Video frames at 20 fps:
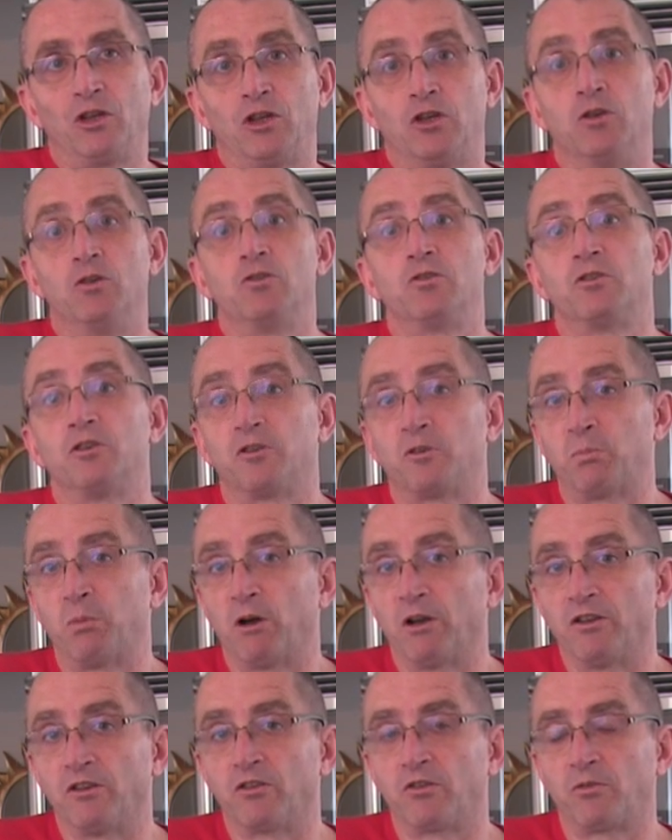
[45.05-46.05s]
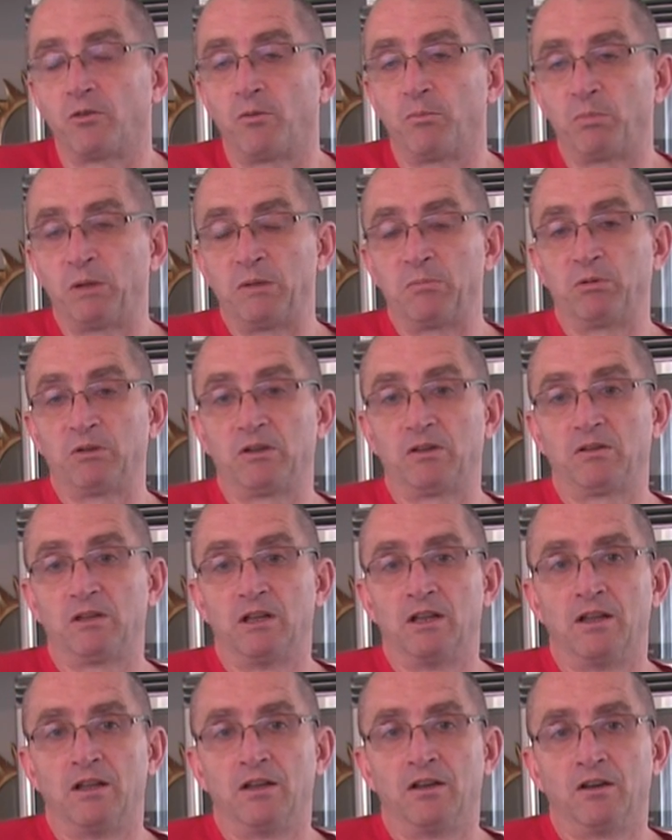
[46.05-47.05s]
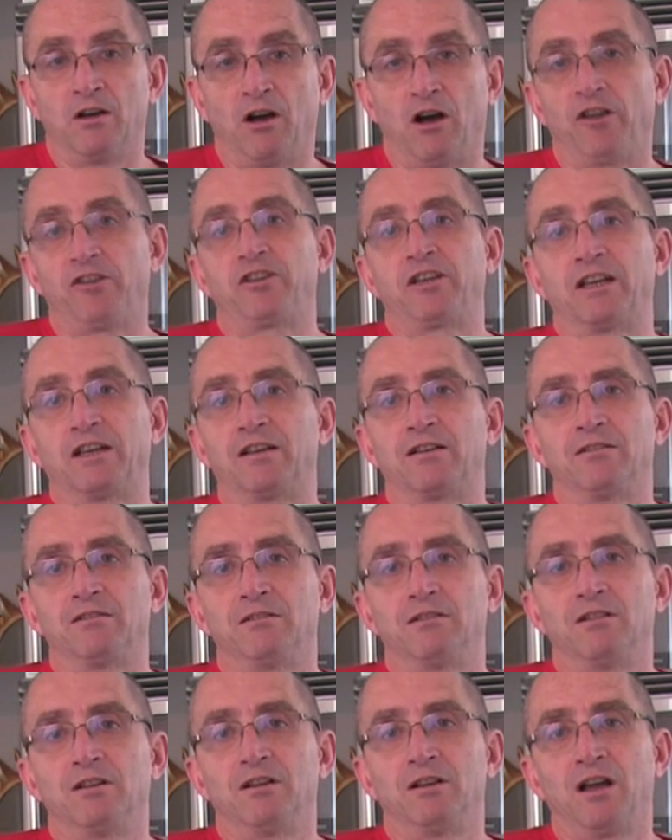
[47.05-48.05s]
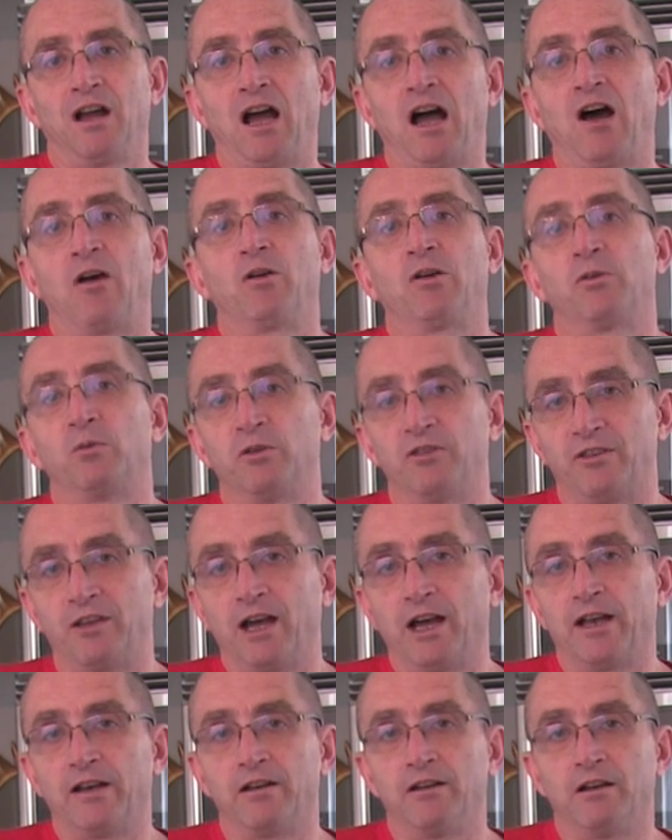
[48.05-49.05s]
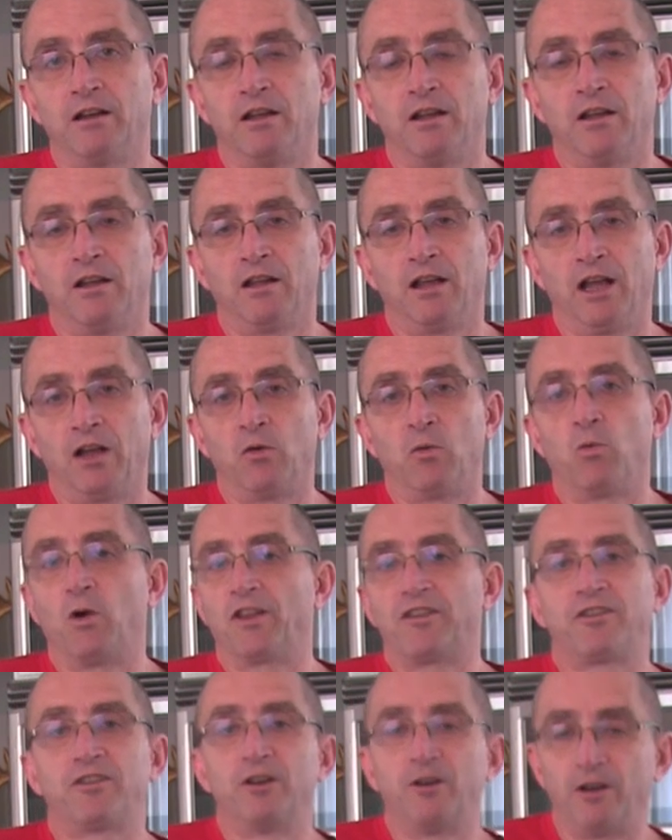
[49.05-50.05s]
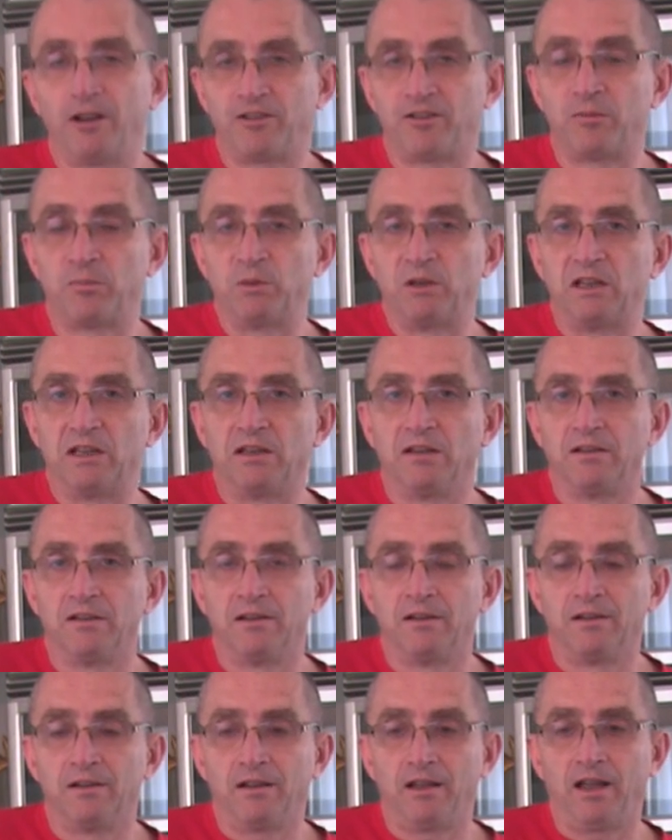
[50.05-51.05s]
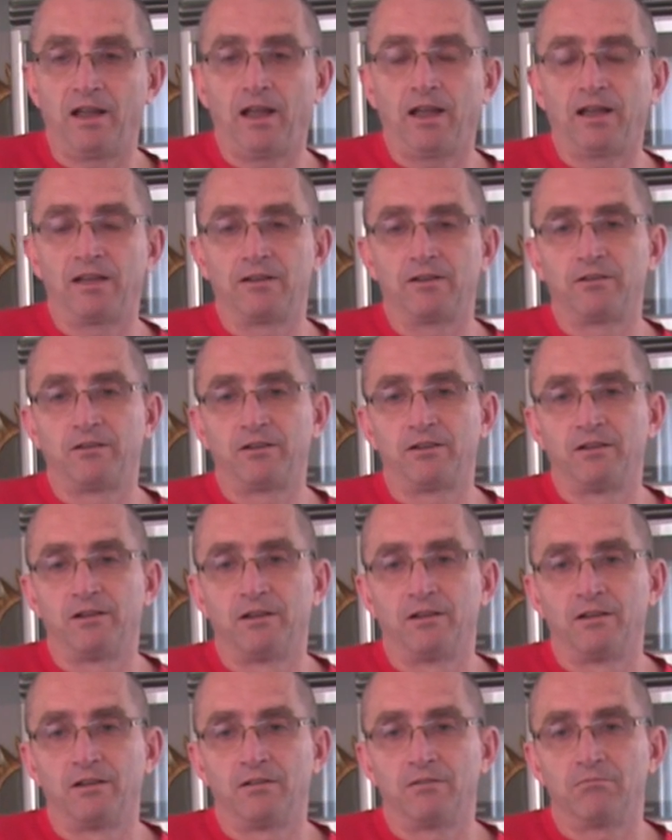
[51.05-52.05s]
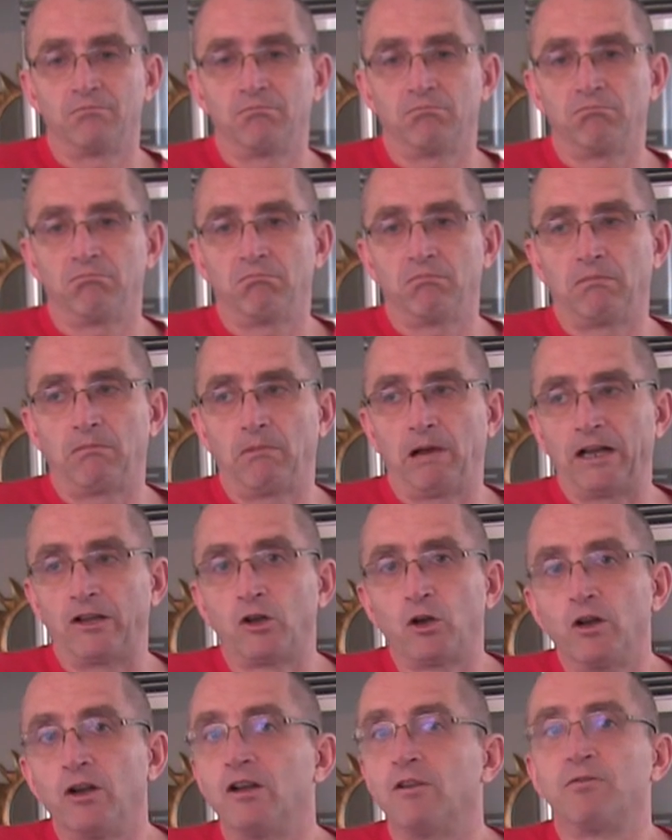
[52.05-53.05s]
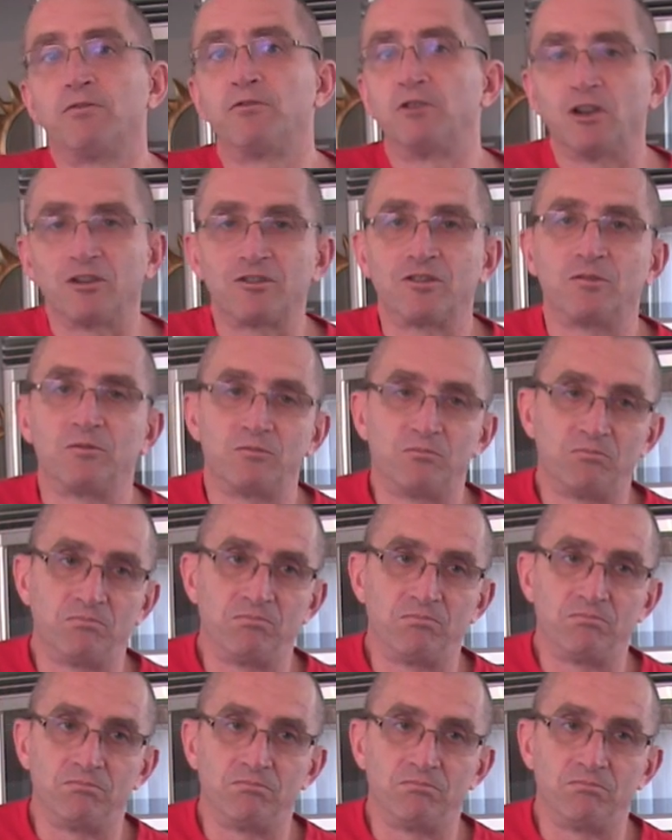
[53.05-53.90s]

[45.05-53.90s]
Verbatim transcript: a huge response from people asking how it was done and what's the recipe. And I could have just